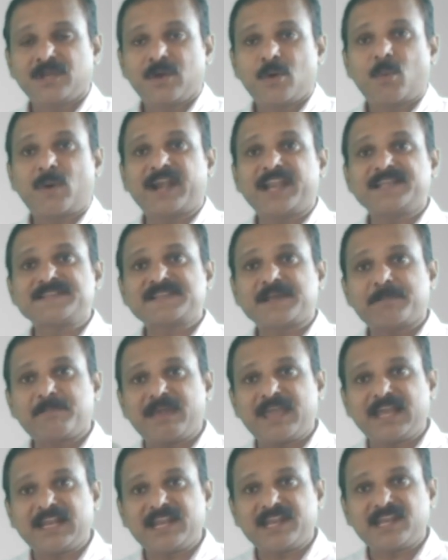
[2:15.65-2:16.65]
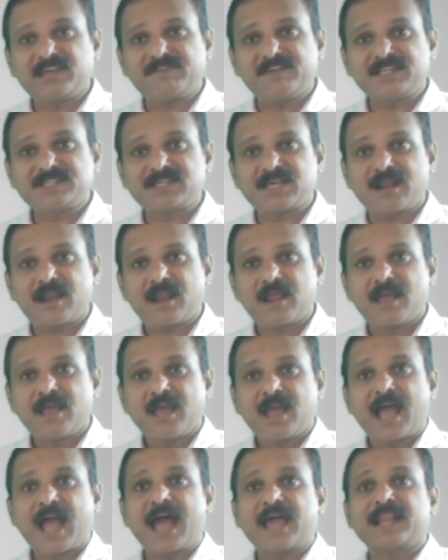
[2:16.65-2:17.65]
One is a male individual
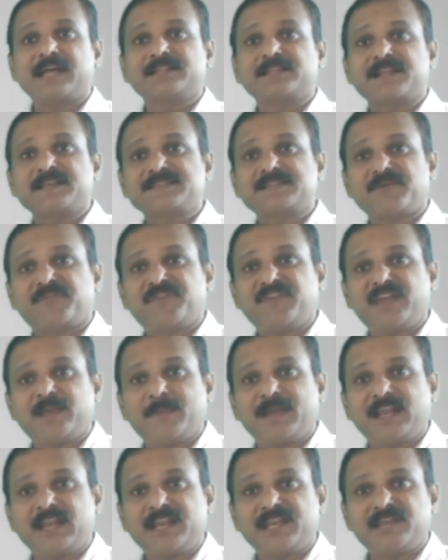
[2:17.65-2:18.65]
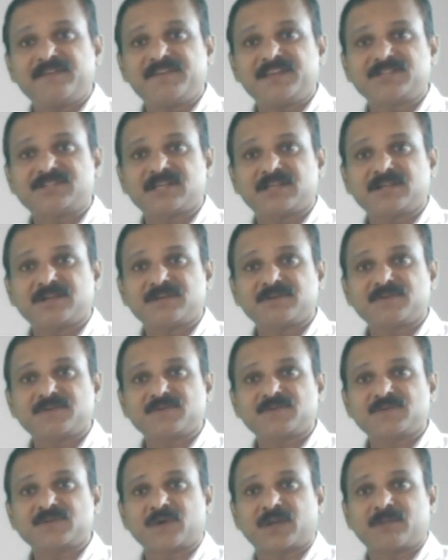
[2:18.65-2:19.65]
and other is a female individual.
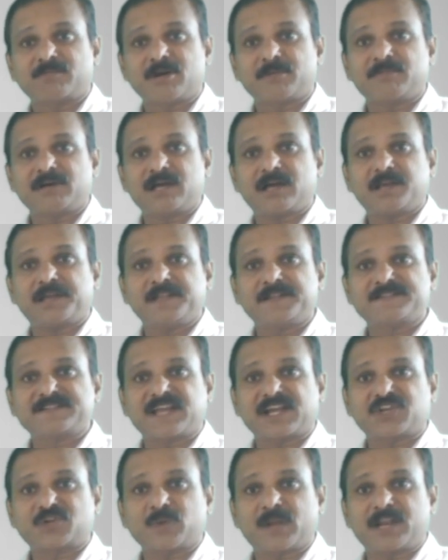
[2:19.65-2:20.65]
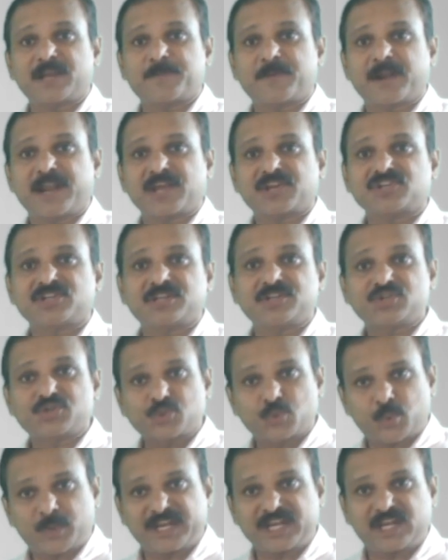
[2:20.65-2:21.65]
So remember, in sexual reproduction,
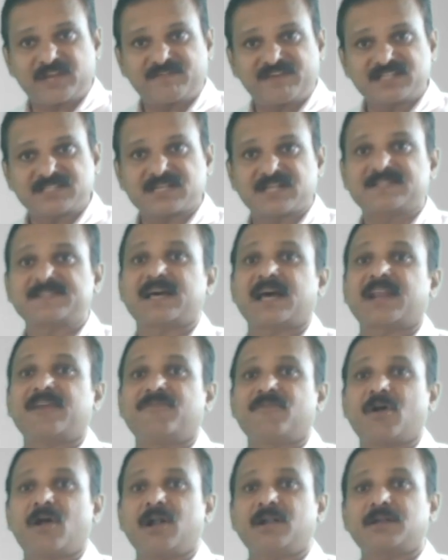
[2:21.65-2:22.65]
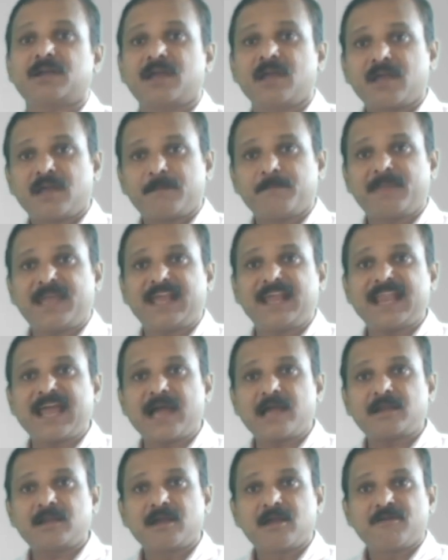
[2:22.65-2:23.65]
two individuals are involved, male
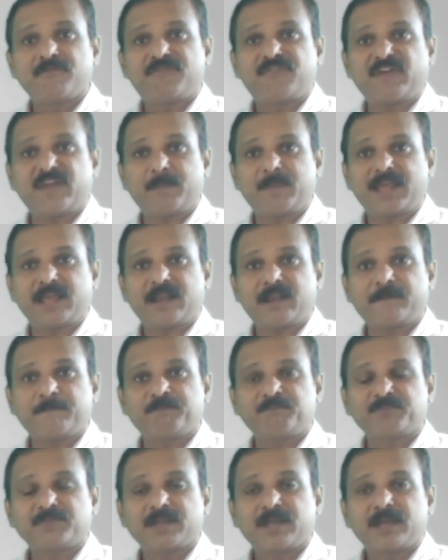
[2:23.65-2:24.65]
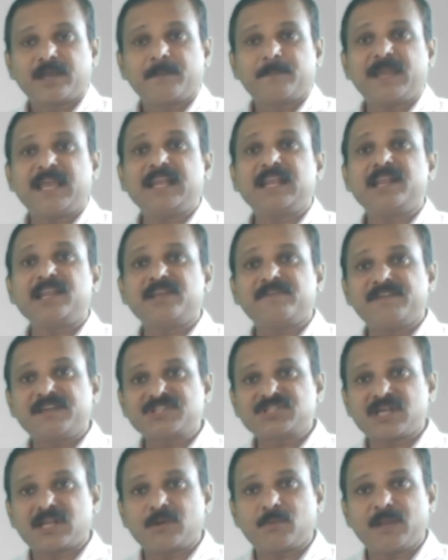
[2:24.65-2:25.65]
and female. Male
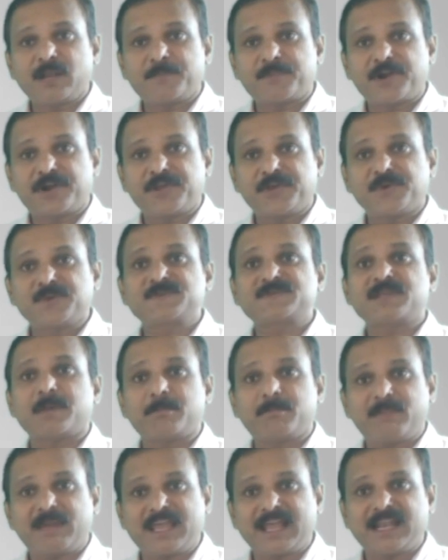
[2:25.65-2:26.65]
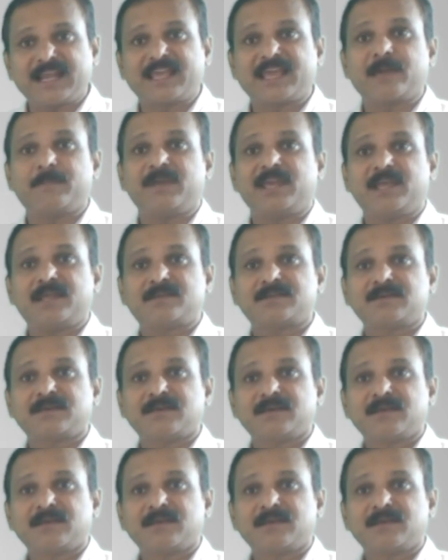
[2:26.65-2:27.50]
individual will produce the male gamete